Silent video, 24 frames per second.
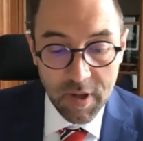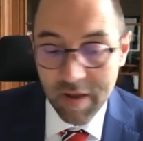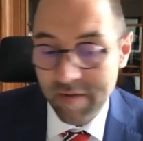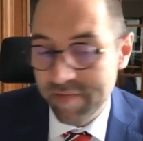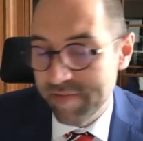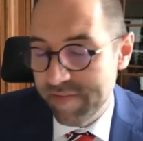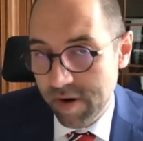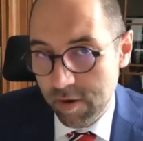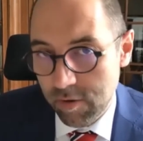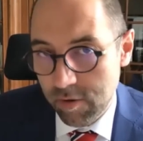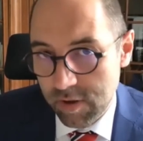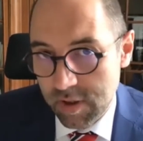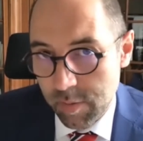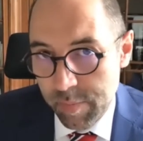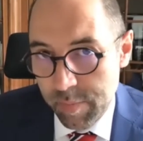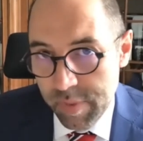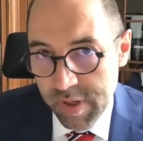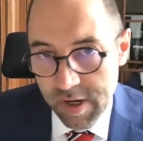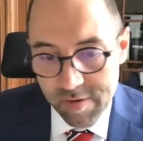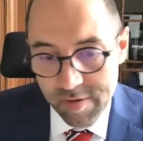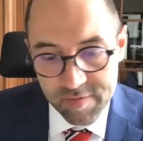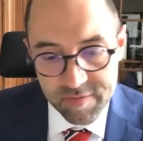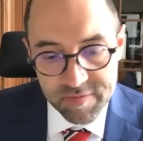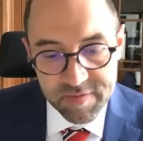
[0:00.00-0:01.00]
a very
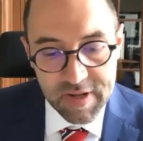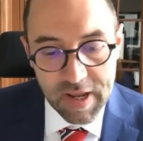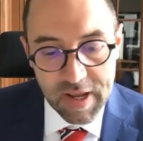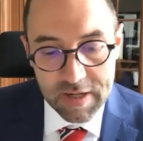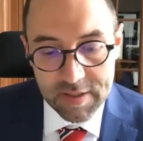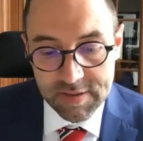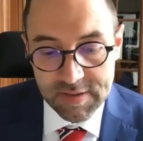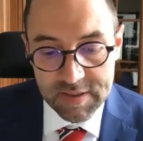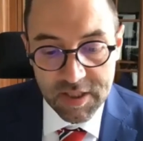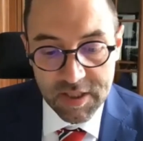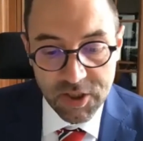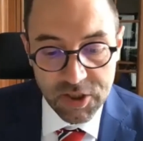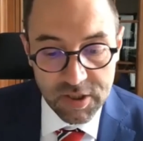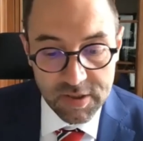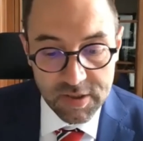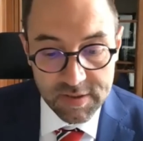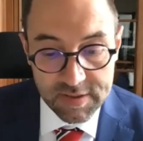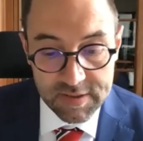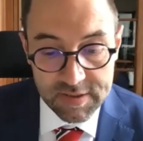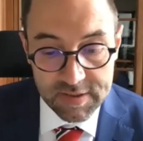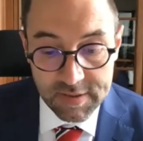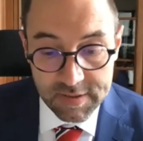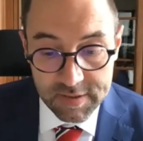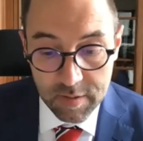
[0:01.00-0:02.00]
competitive taxation
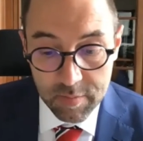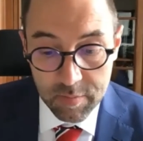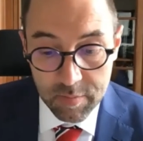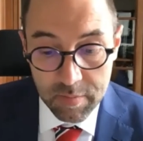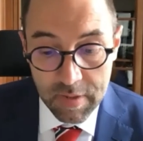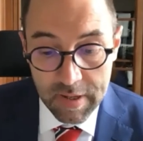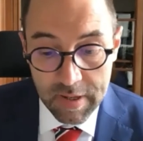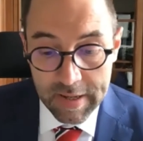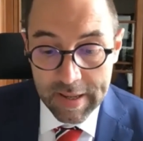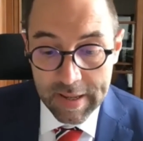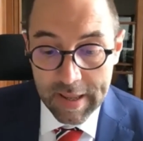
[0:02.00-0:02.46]
system,